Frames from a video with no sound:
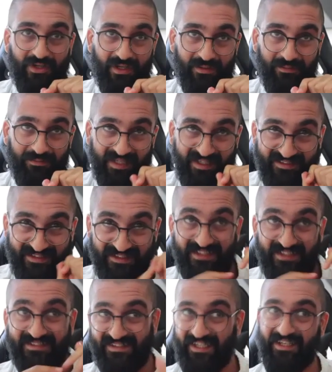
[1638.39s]
because it does
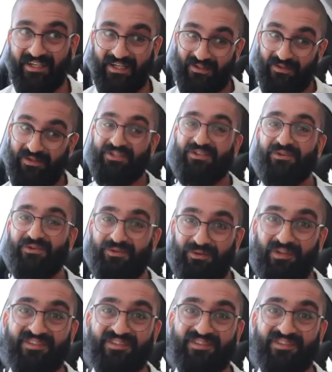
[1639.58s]
take courage to do this